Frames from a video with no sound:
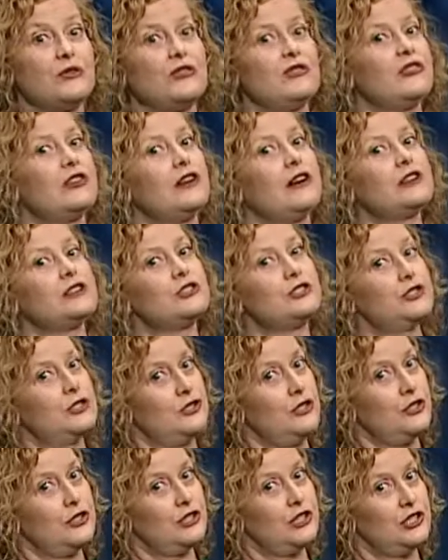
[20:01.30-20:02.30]
Orthodox
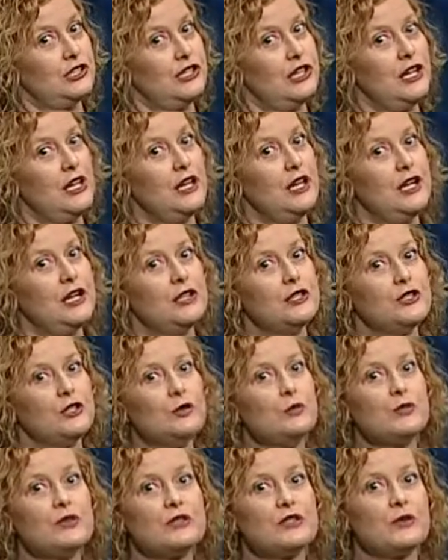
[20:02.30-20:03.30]
Church.
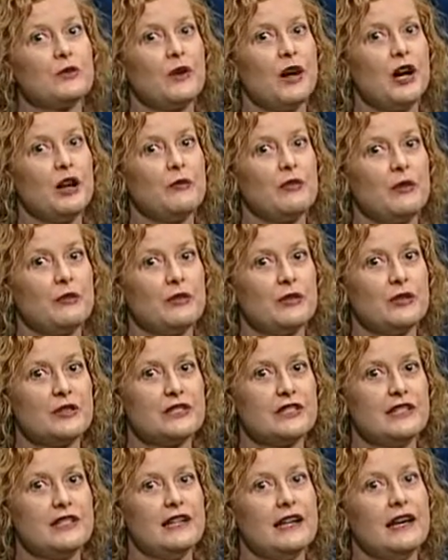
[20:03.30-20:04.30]
Two Pussy Riot
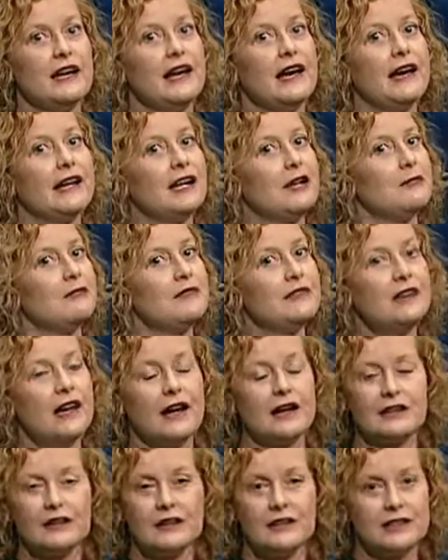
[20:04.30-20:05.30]
members and I'm
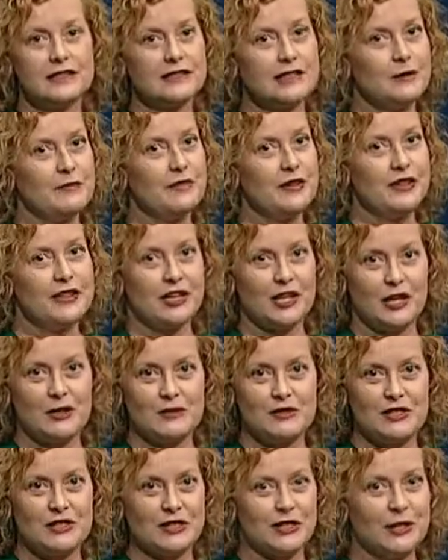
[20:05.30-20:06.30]
not going to attempt their
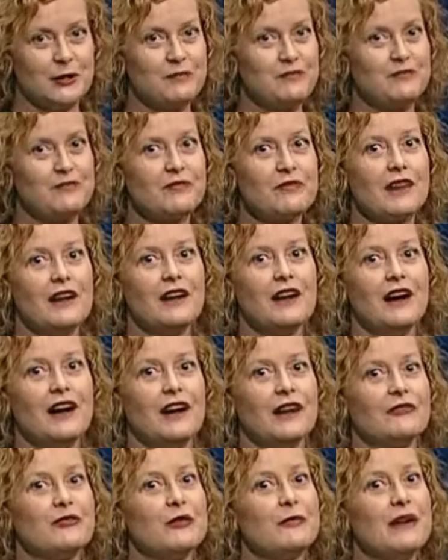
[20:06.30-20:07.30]
names here,
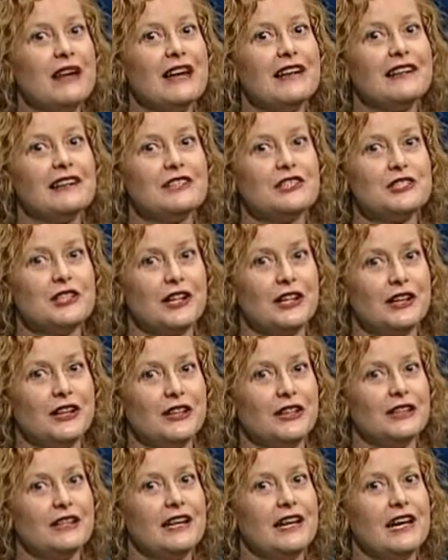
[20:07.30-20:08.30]
uh, remain in
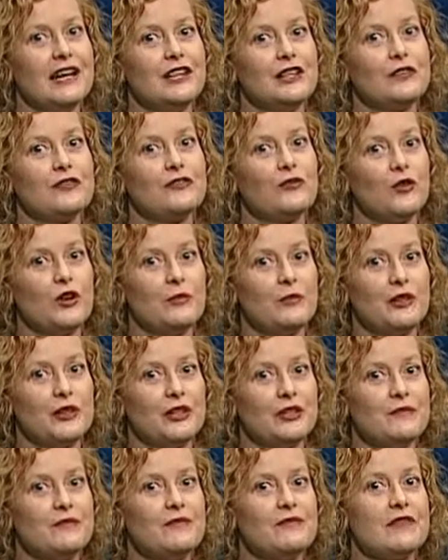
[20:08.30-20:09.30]
jail. And the
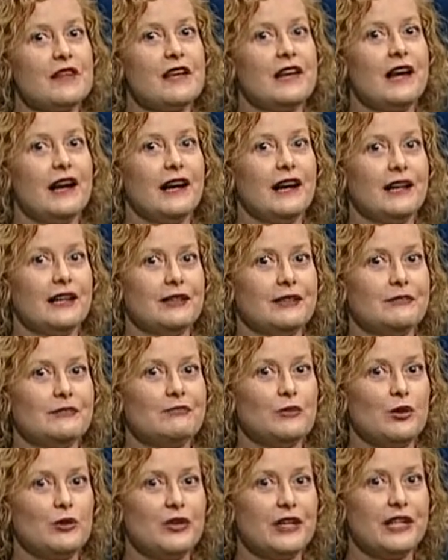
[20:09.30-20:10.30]
former uh,
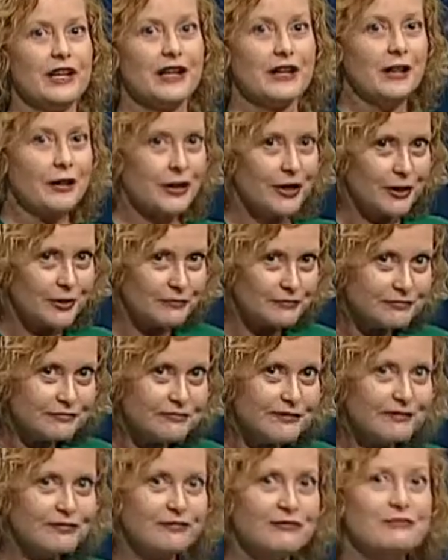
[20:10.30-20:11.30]
Maria, or
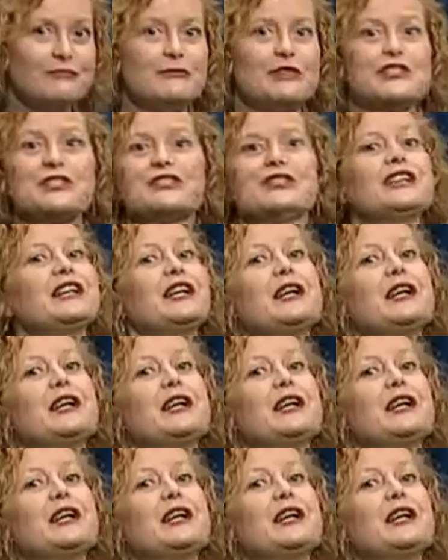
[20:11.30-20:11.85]
Mr.